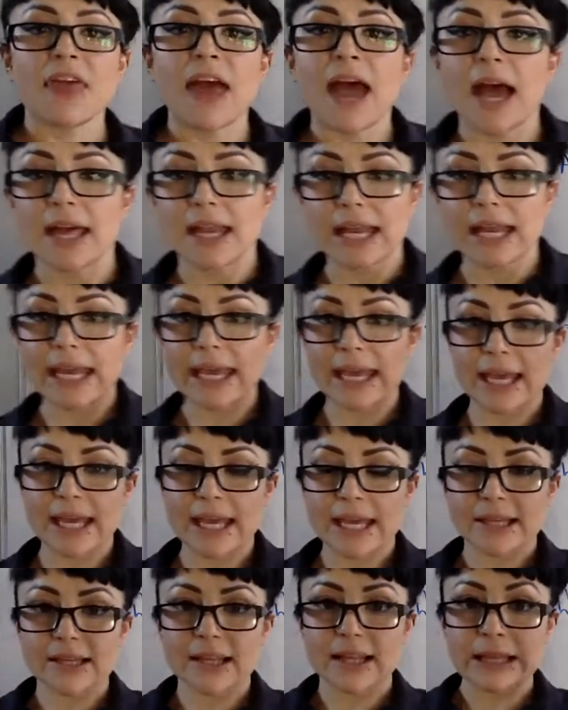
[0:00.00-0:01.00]
that
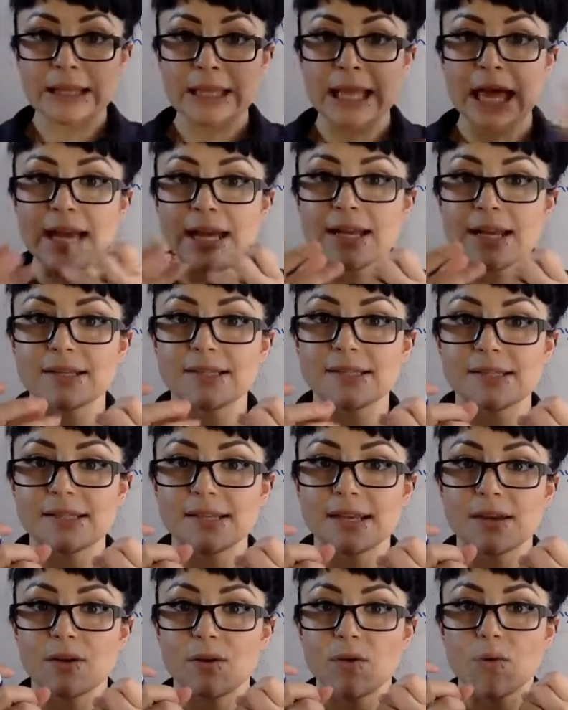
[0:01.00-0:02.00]
it likes
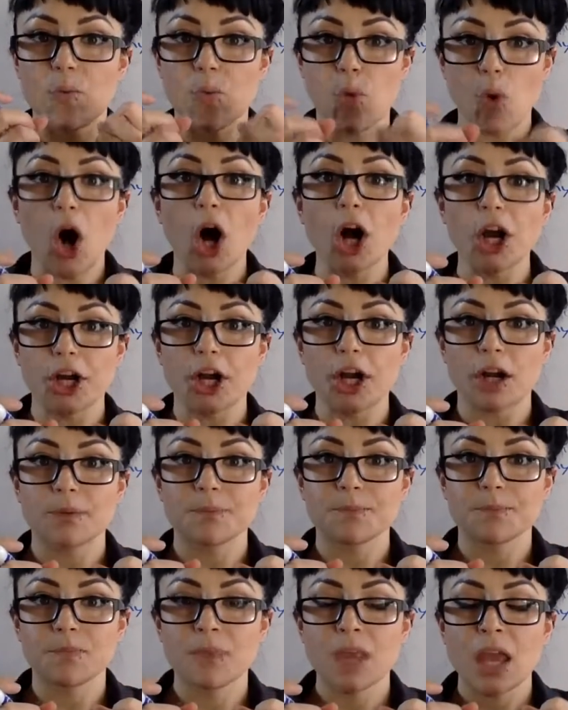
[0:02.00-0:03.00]
water.
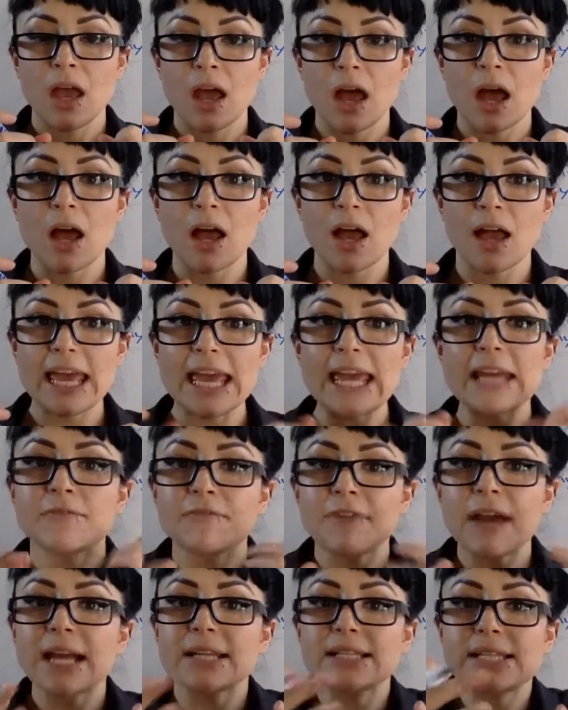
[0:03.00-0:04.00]
Uh, in
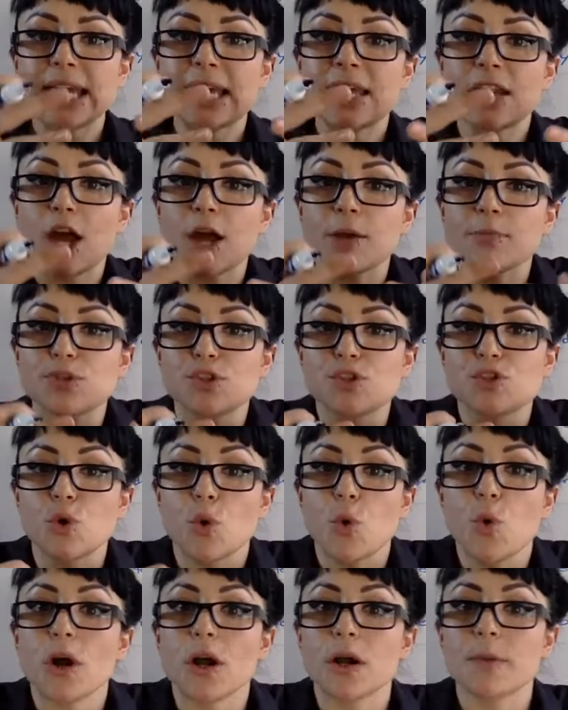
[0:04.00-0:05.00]
fact, it
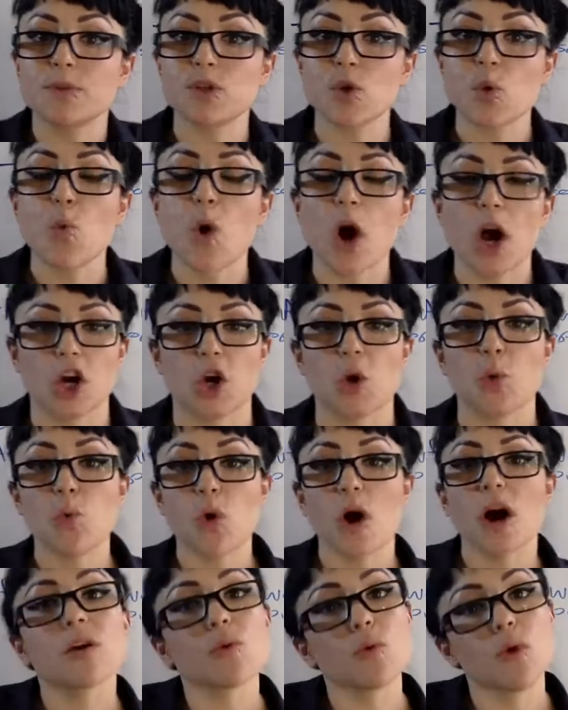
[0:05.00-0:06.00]
absorbs water.
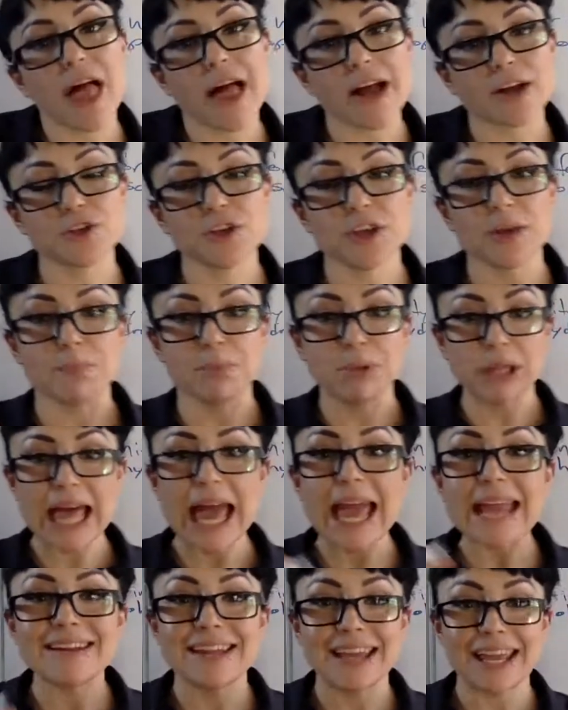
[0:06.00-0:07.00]
Water will actually
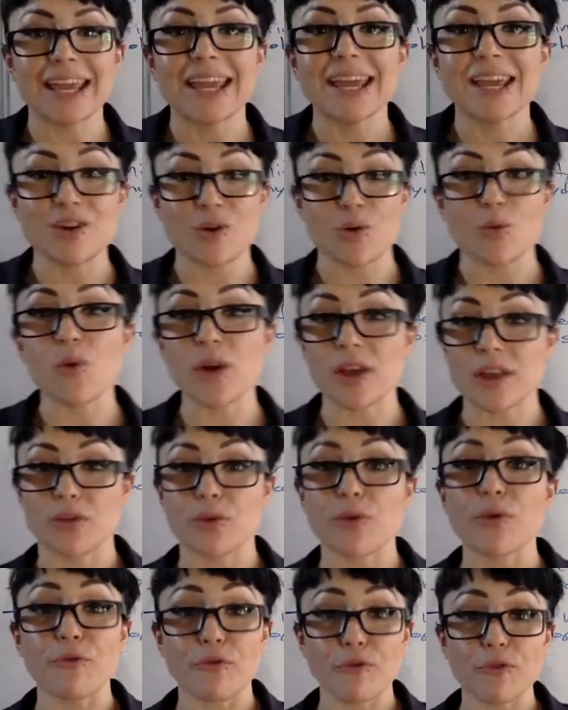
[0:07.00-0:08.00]
blend in with
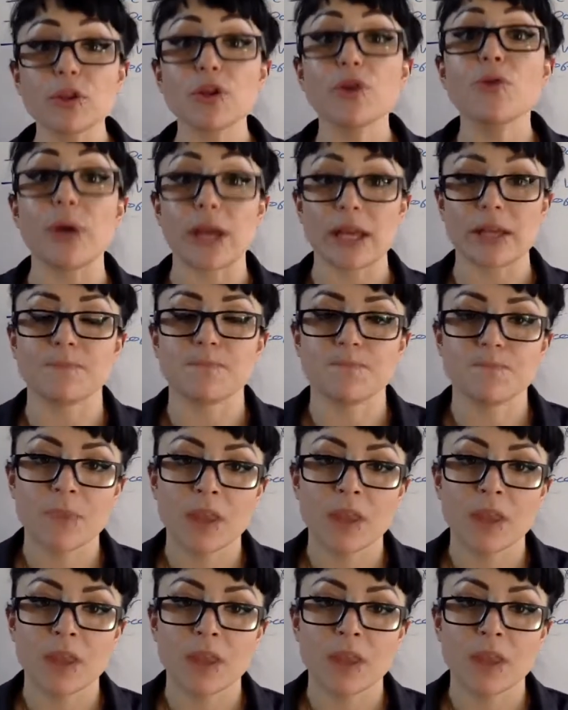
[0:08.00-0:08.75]
the fluid,